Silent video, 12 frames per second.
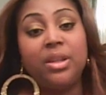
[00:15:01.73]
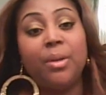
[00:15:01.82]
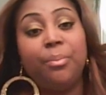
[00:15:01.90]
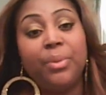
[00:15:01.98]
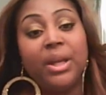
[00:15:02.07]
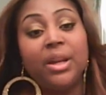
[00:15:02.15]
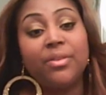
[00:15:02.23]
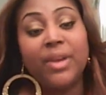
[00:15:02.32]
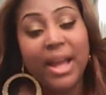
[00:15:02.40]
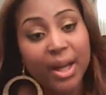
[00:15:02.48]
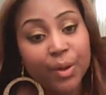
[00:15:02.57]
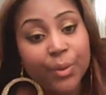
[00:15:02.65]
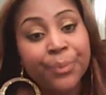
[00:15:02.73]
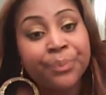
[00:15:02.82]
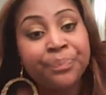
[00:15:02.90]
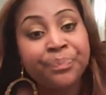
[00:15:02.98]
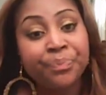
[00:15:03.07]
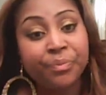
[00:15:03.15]
married woman that's
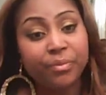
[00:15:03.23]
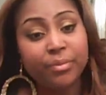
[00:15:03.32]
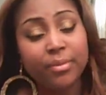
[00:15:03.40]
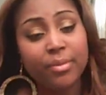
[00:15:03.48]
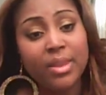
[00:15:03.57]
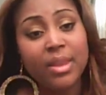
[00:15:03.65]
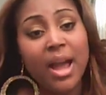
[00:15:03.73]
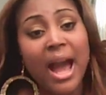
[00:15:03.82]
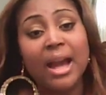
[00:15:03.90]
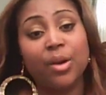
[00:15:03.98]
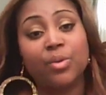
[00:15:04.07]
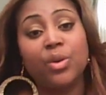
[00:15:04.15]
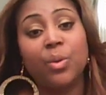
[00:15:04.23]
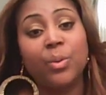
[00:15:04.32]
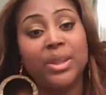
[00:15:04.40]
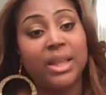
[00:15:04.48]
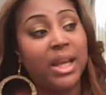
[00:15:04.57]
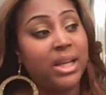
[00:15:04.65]
straight from the pit of
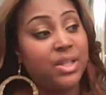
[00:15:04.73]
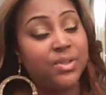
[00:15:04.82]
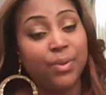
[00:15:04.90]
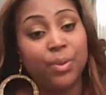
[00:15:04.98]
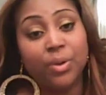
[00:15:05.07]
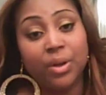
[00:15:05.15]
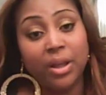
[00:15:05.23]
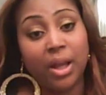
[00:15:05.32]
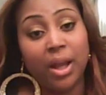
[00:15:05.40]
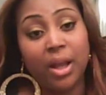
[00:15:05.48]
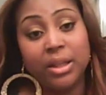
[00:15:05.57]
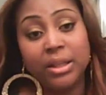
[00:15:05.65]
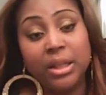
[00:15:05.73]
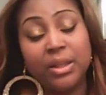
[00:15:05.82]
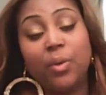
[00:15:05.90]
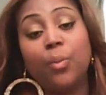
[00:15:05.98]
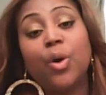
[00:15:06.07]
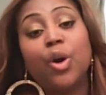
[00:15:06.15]
hell. I don't
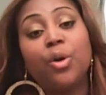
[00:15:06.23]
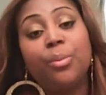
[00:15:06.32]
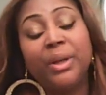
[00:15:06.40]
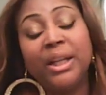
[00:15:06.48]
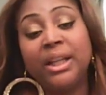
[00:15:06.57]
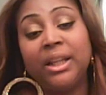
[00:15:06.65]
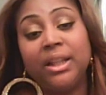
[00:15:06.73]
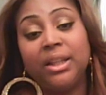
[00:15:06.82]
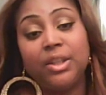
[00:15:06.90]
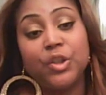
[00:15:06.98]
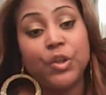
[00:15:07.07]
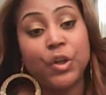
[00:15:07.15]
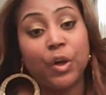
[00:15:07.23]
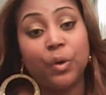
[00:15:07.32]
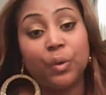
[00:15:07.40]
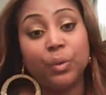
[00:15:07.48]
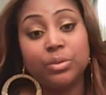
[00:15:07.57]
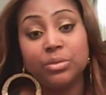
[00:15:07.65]
know what that is for
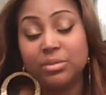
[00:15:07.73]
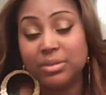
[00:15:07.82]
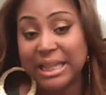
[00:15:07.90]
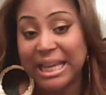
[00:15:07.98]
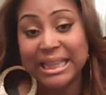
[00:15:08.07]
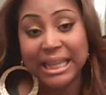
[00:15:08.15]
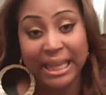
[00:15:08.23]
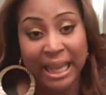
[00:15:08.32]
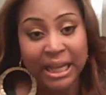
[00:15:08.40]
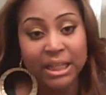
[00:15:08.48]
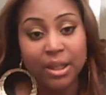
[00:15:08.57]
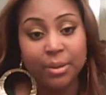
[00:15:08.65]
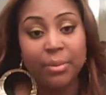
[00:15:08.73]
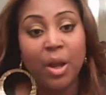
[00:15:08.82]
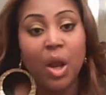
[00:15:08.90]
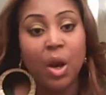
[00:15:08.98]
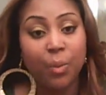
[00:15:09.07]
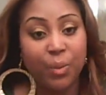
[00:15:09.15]
in the world, but
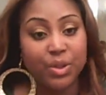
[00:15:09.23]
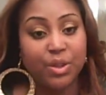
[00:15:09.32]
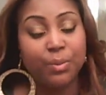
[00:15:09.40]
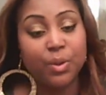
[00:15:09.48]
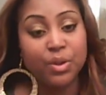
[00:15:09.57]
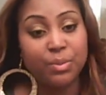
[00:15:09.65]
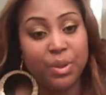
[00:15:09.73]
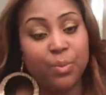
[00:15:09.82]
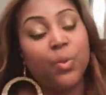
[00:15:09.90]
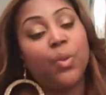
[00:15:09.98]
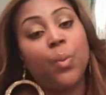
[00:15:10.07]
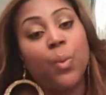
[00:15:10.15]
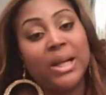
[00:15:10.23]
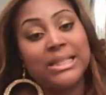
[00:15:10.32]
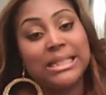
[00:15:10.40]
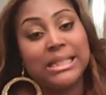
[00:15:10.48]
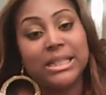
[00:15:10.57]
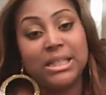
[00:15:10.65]
in the
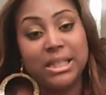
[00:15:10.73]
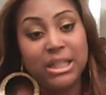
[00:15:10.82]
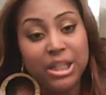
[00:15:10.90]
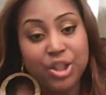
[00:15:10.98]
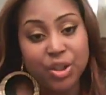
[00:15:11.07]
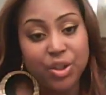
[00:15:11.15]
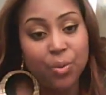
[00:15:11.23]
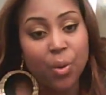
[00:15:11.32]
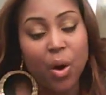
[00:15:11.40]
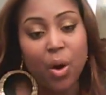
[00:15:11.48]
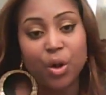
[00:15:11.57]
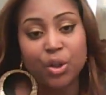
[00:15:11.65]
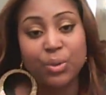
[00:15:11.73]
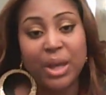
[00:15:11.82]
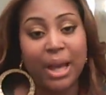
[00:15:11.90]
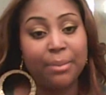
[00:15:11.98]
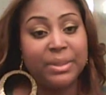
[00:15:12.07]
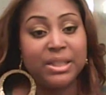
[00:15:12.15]
kingdom, we're supposed to be the
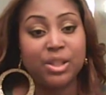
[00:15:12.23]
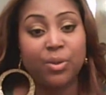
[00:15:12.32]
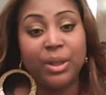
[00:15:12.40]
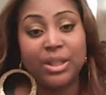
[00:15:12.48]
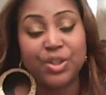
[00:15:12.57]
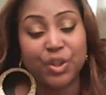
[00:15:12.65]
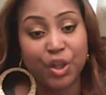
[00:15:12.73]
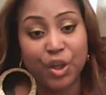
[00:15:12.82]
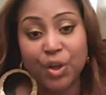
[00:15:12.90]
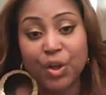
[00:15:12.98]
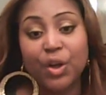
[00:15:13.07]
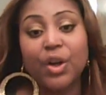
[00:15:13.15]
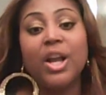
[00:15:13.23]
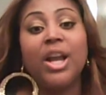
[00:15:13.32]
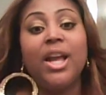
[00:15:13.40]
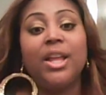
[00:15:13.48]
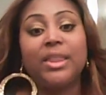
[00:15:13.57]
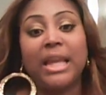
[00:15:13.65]
ones to teach you
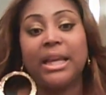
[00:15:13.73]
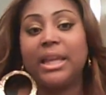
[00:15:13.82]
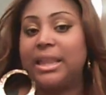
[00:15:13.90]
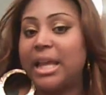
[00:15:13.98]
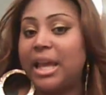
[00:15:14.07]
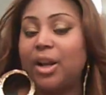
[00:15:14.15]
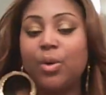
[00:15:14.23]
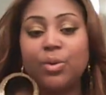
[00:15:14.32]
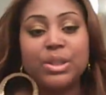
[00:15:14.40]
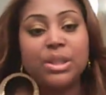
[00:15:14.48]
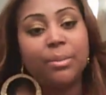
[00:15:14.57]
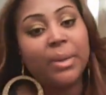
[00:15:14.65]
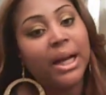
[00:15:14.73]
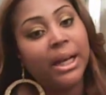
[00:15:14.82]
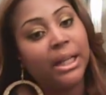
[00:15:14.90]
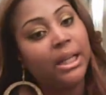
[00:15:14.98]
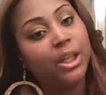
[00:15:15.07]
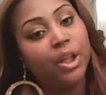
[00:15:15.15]
all. You can't be so
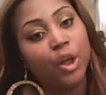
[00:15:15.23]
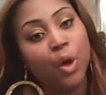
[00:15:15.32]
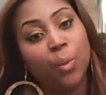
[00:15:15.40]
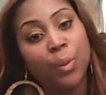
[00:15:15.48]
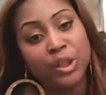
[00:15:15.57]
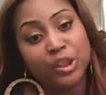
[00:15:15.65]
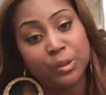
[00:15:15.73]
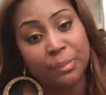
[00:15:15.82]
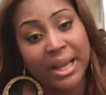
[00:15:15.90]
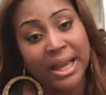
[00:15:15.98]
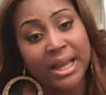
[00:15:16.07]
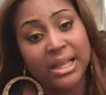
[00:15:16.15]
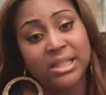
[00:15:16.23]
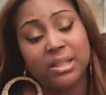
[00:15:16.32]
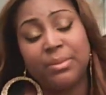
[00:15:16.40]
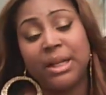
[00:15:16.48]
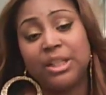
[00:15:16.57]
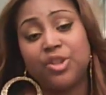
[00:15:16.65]
insecure, thinking that, oh,
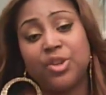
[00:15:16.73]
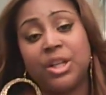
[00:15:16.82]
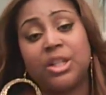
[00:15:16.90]
somebody,